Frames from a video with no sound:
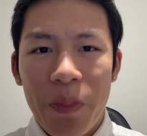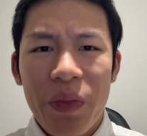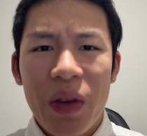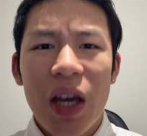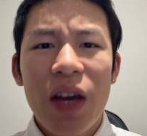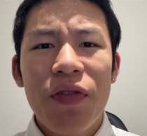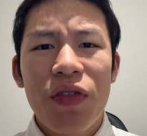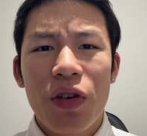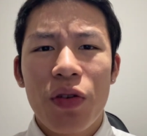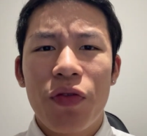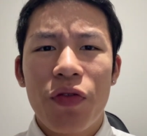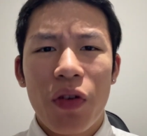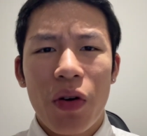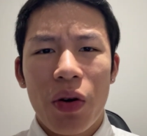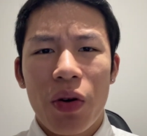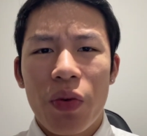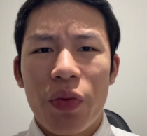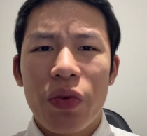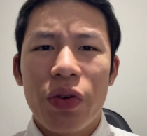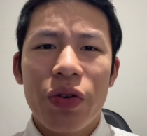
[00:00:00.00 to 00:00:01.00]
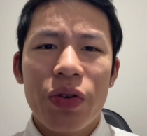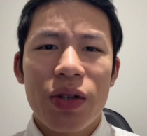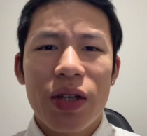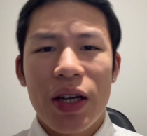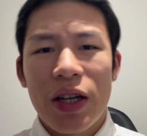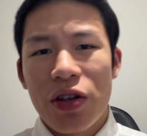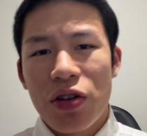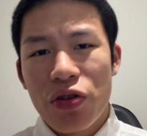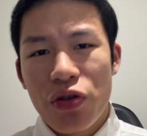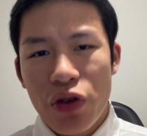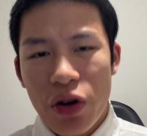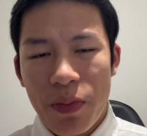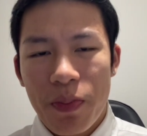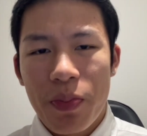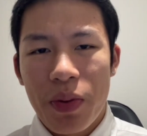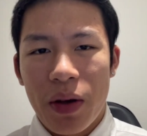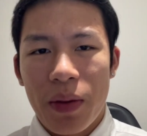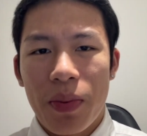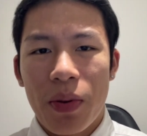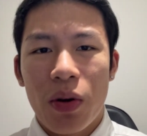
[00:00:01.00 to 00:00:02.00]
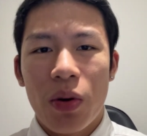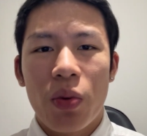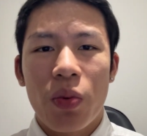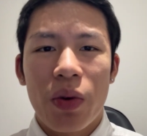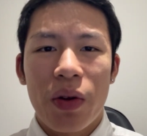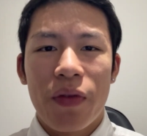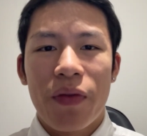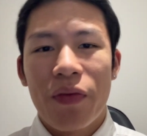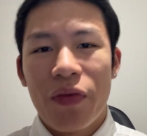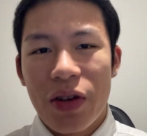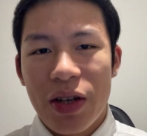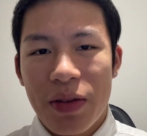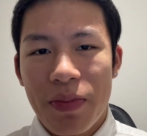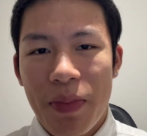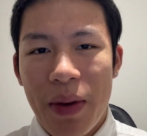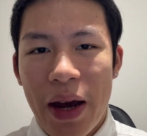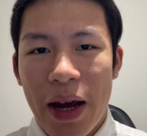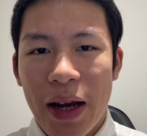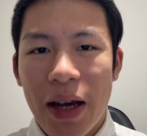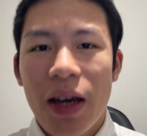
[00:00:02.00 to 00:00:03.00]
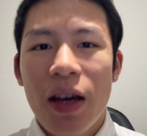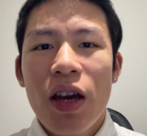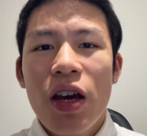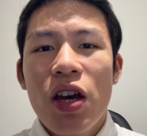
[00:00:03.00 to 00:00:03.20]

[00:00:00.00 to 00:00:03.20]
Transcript: If you follow rules and treat people with respect,